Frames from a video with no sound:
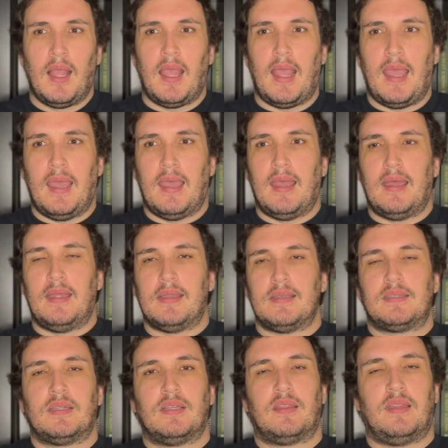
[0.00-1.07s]

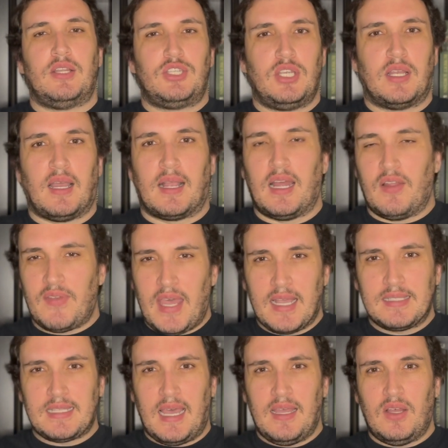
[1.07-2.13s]
And then she got kind of
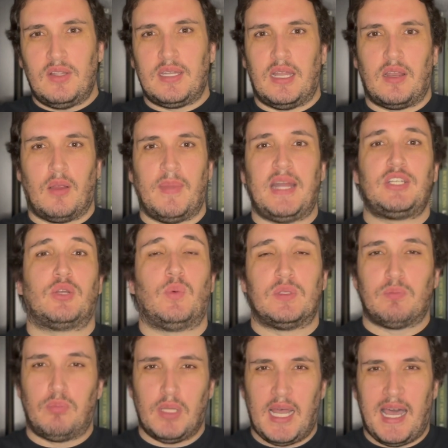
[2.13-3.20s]
exiled and her magic was
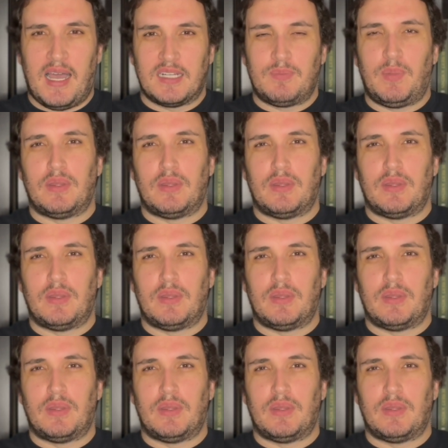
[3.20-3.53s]
blocked.